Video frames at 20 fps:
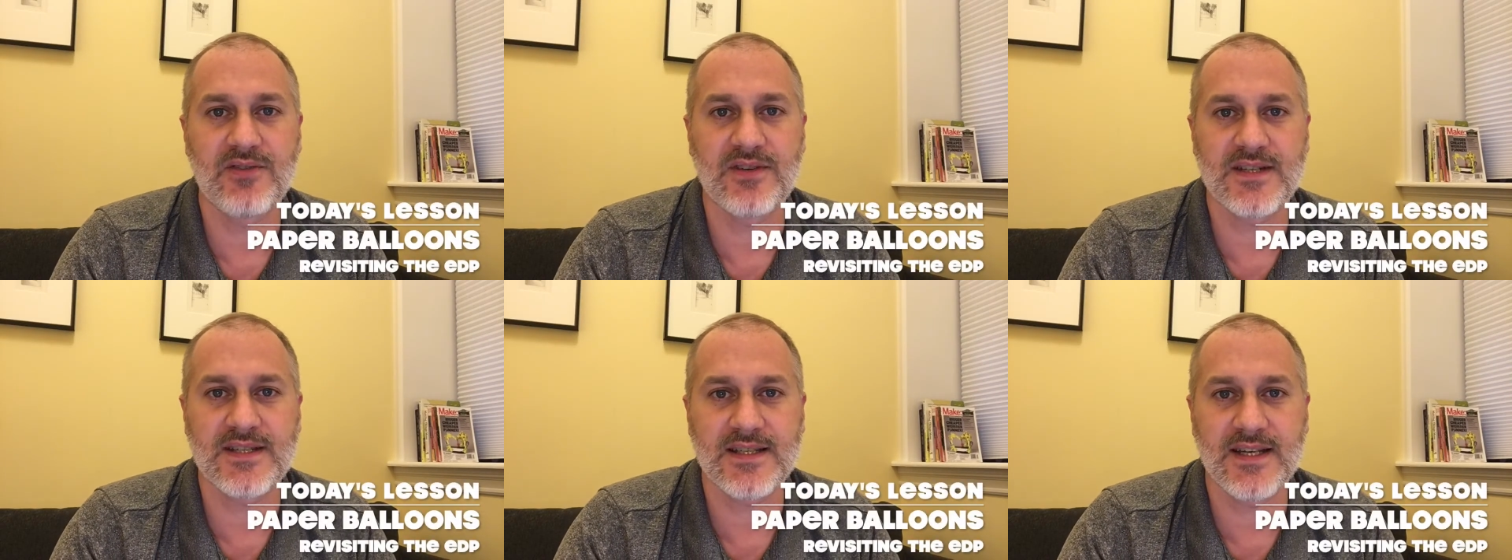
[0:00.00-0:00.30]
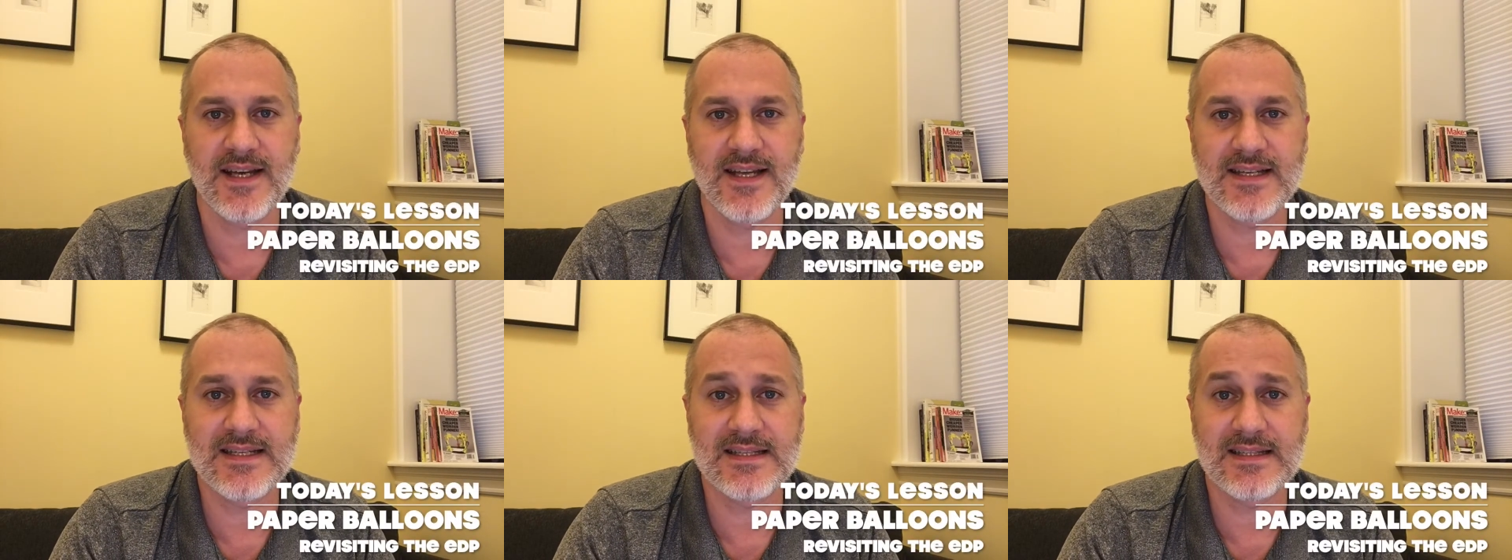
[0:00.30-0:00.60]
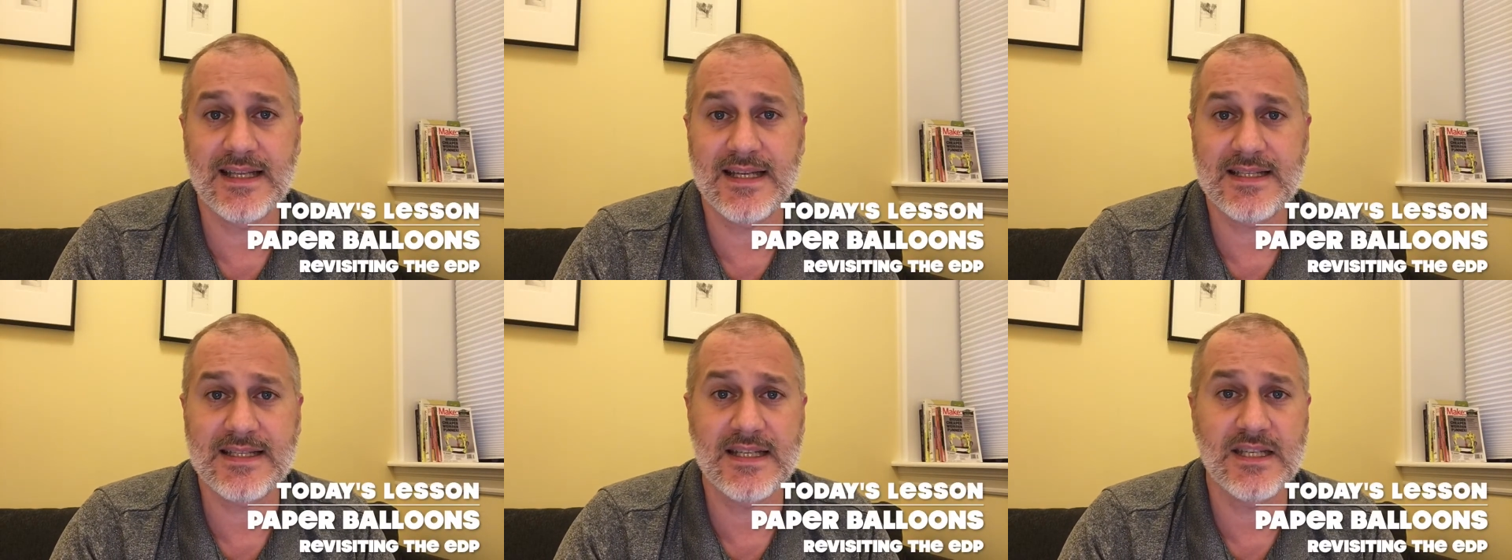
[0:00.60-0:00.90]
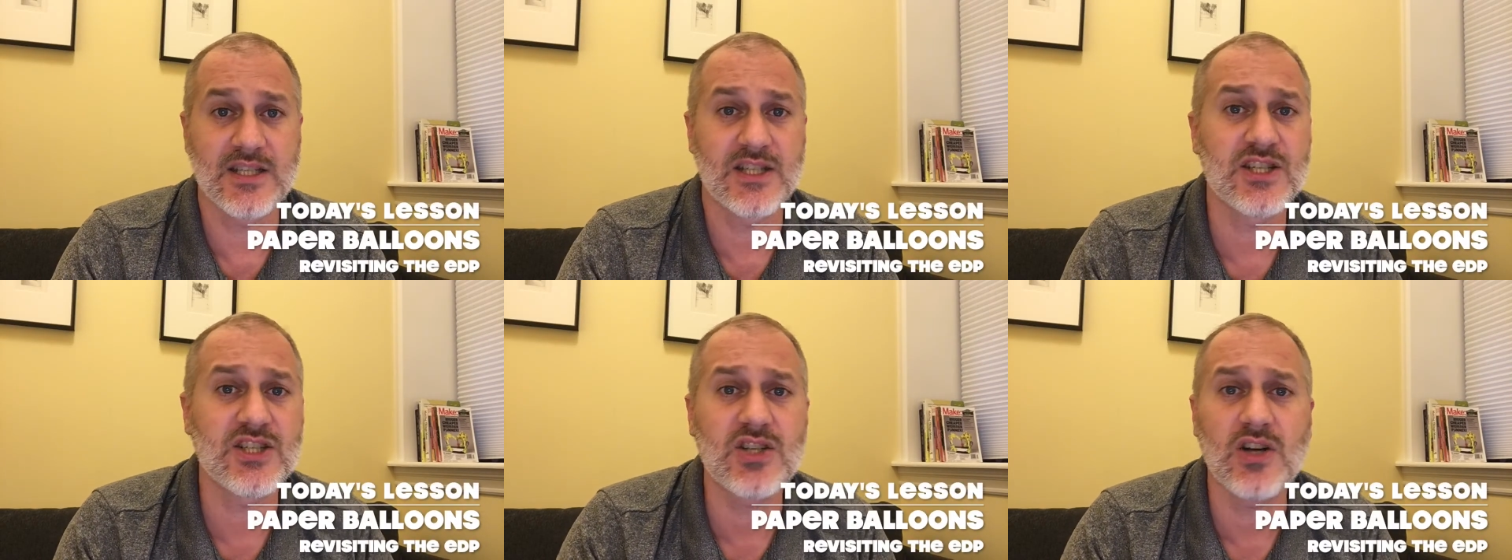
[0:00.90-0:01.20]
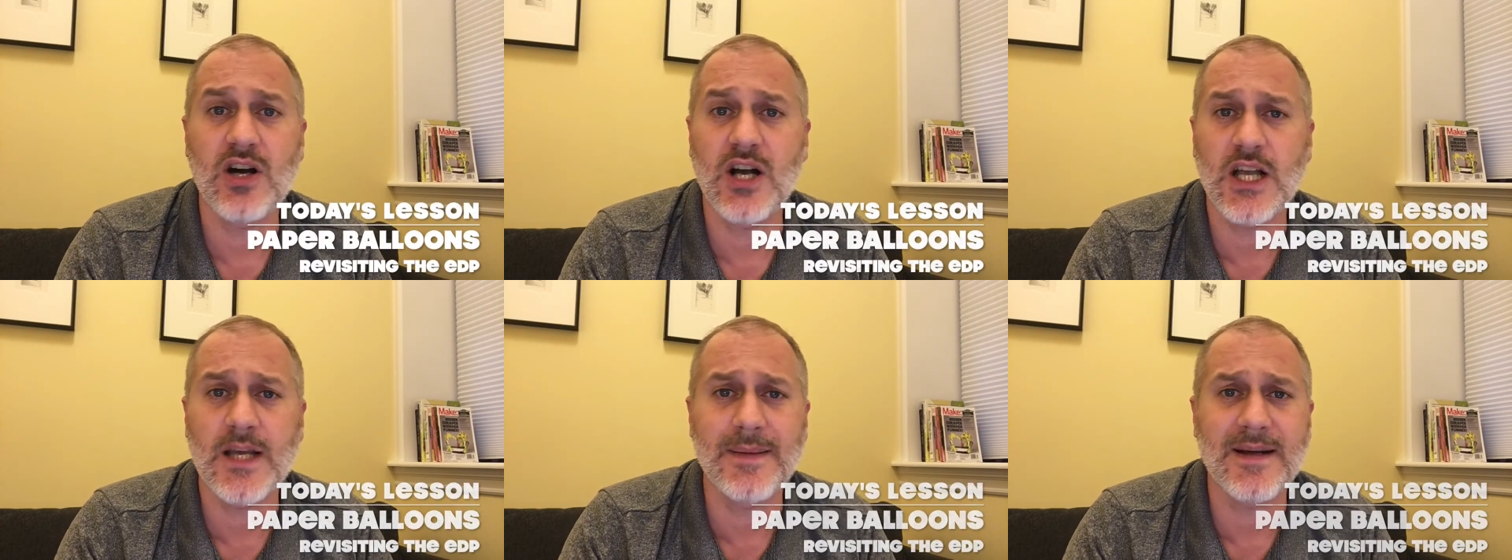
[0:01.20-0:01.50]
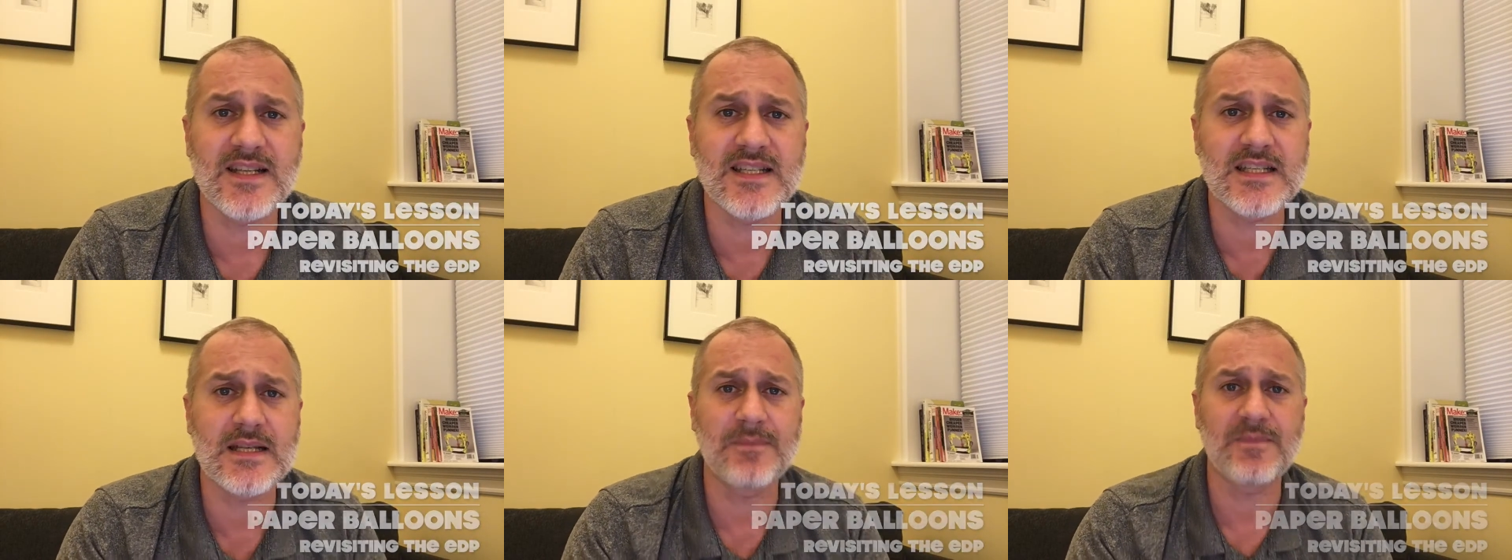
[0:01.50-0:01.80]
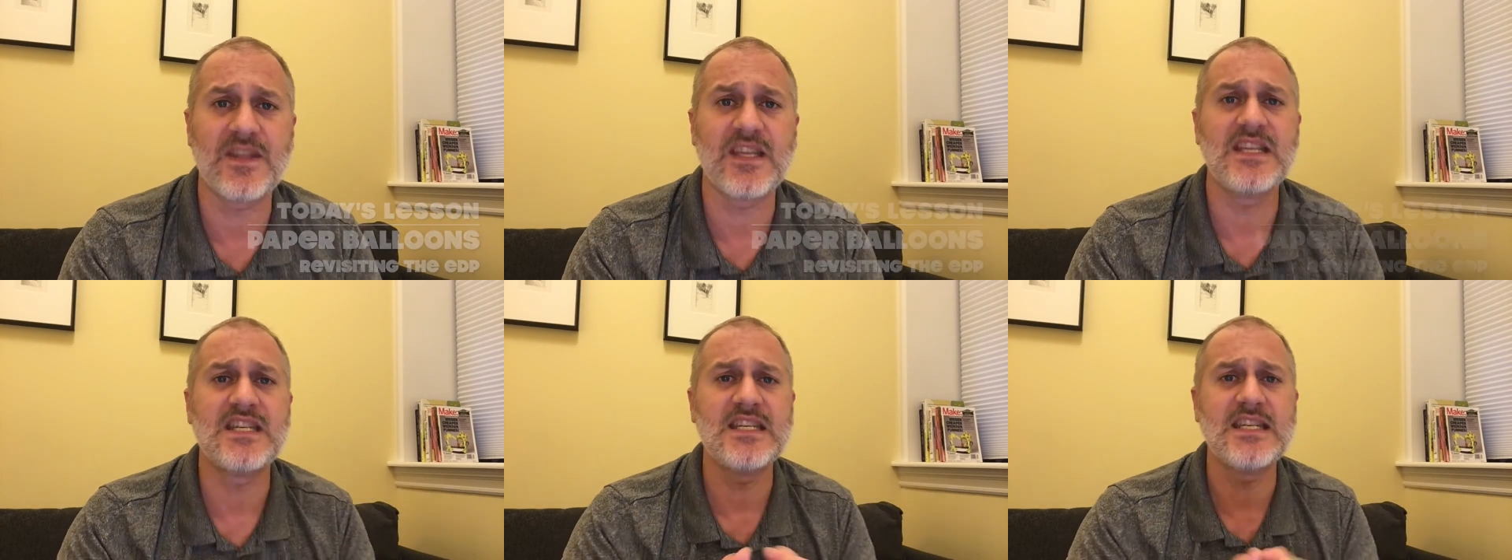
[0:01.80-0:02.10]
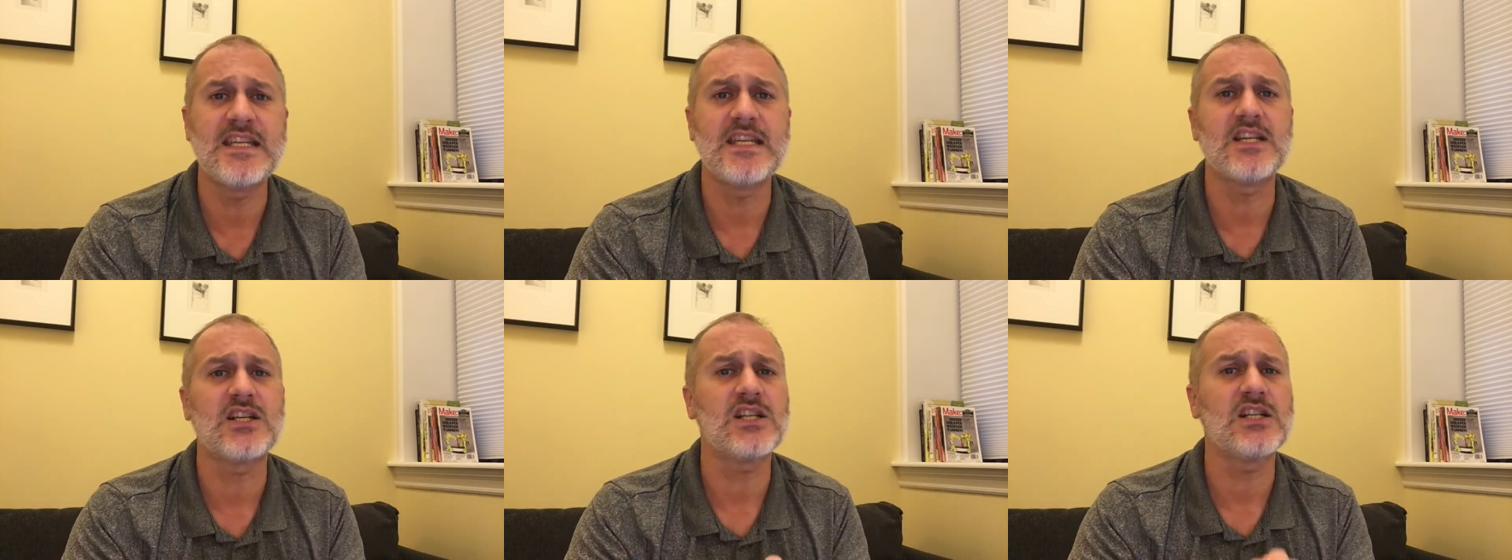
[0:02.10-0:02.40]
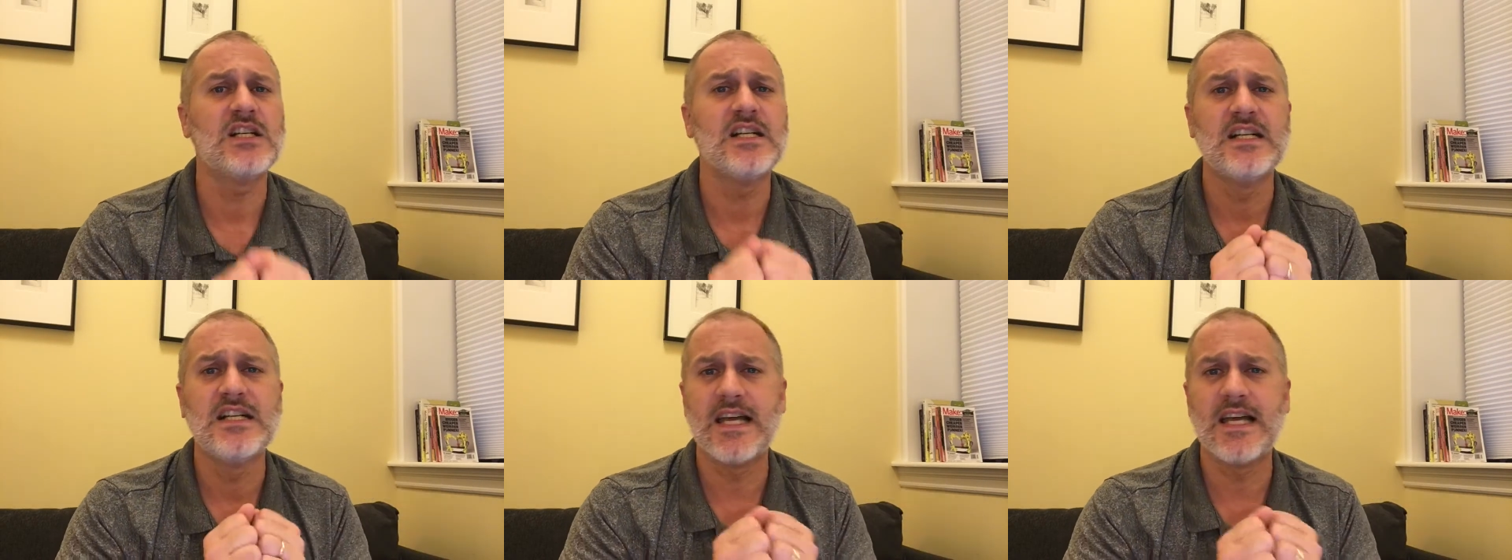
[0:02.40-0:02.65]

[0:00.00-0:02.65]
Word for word: science lesson to talk about something near